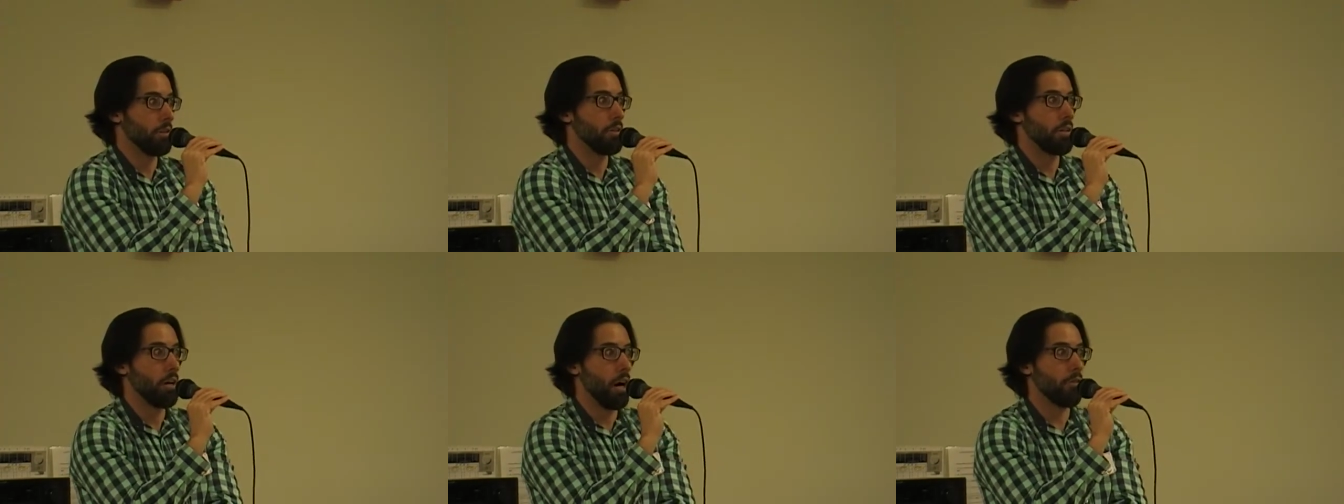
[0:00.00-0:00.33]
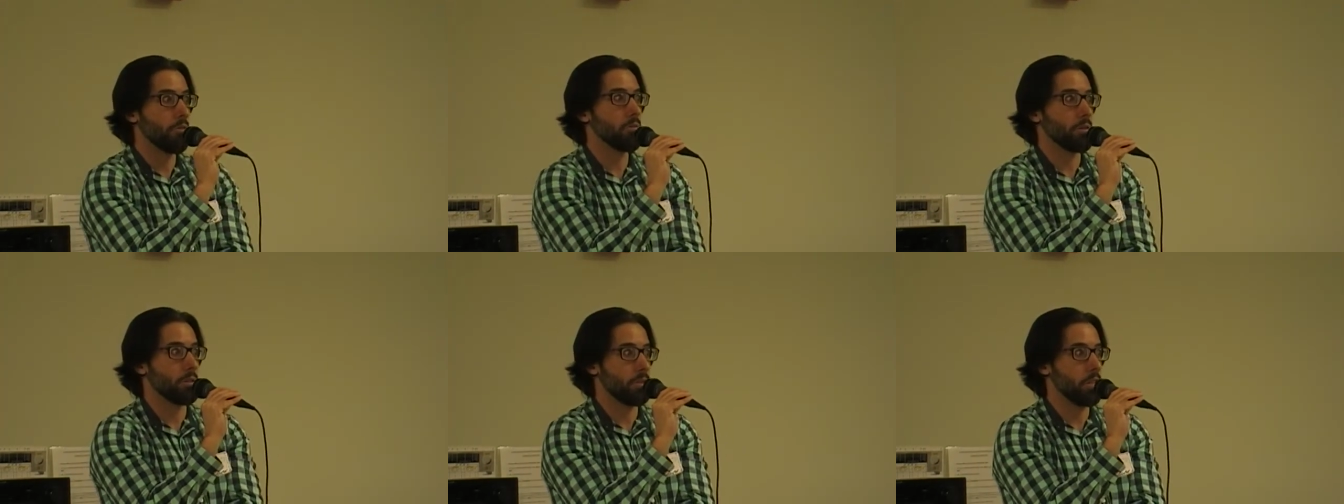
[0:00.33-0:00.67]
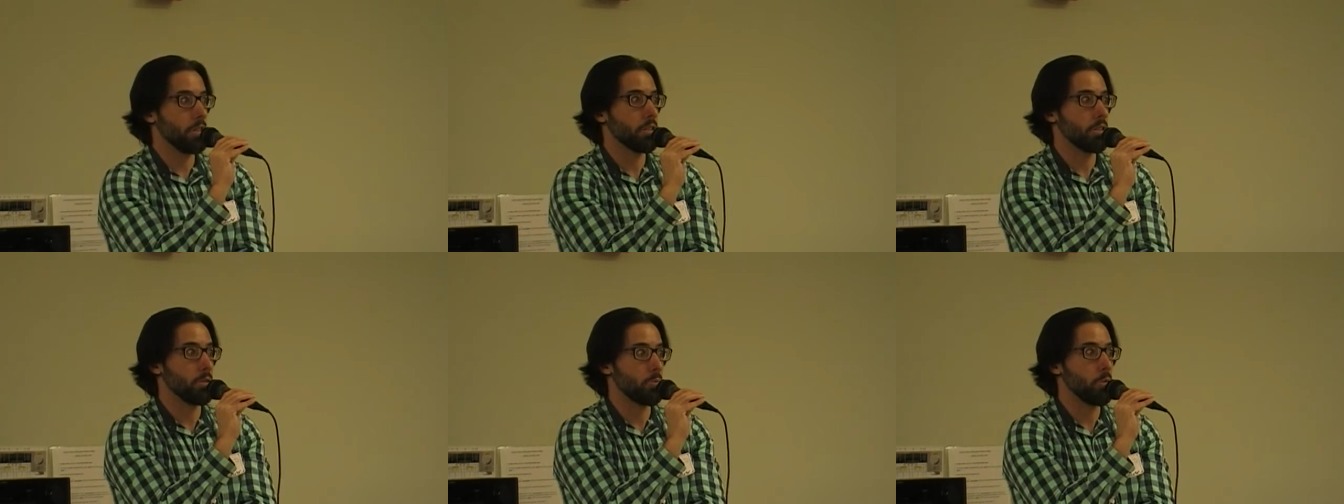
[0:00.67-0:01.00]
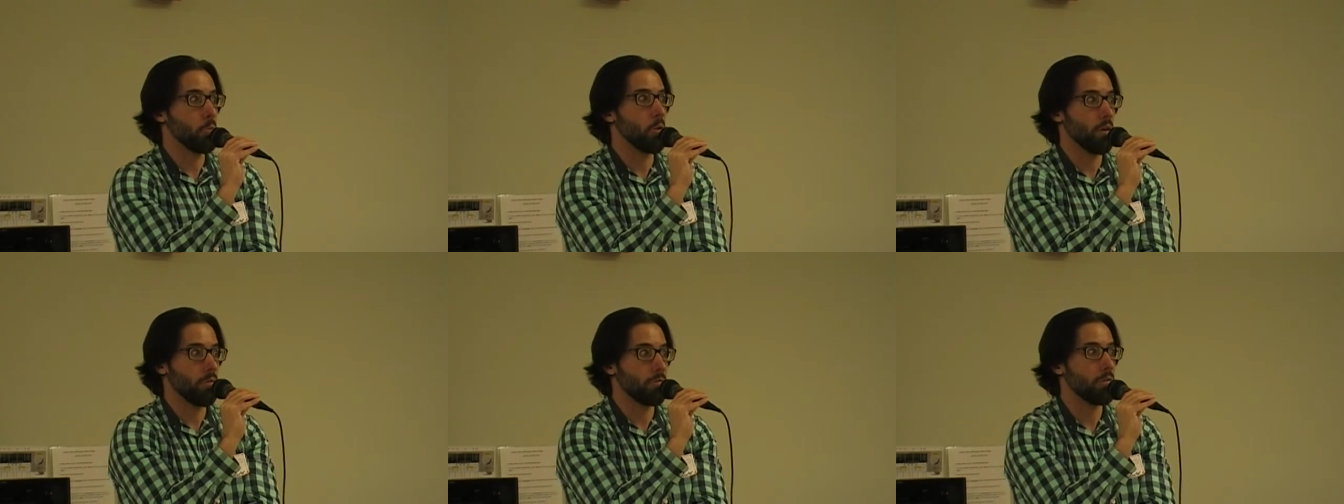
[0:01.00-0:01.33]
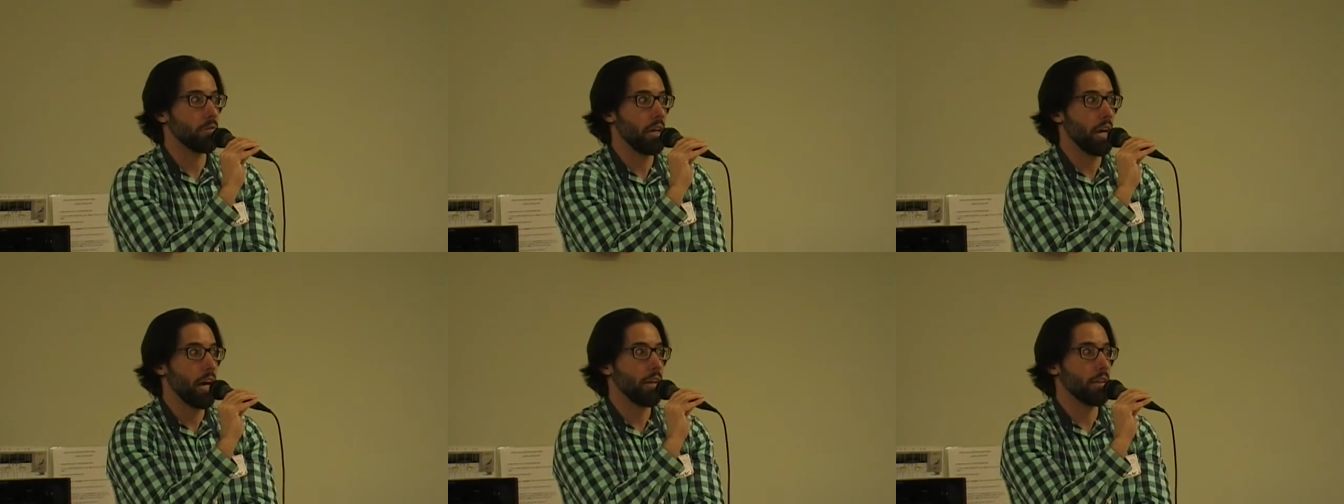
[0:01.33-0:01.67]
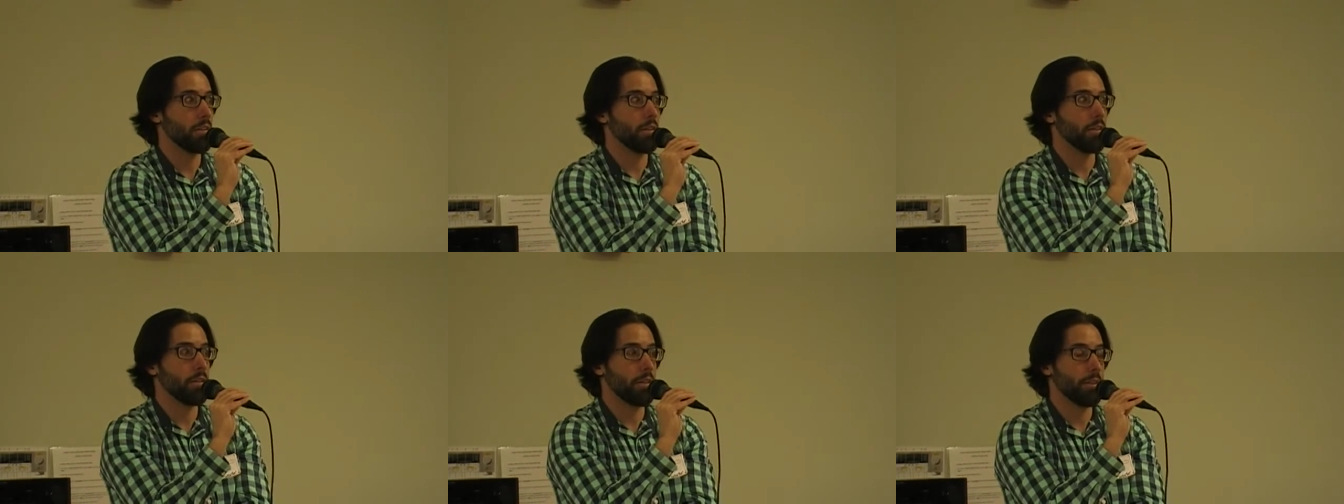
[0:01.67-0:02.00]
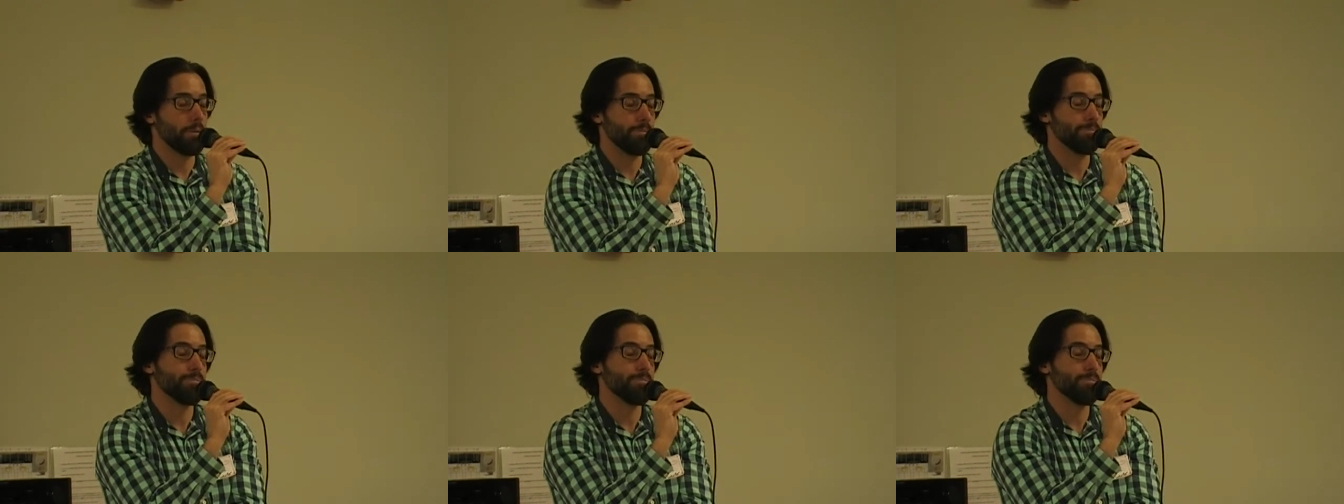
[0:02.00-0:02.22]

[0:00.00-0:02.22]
the authorizations we want for that, and then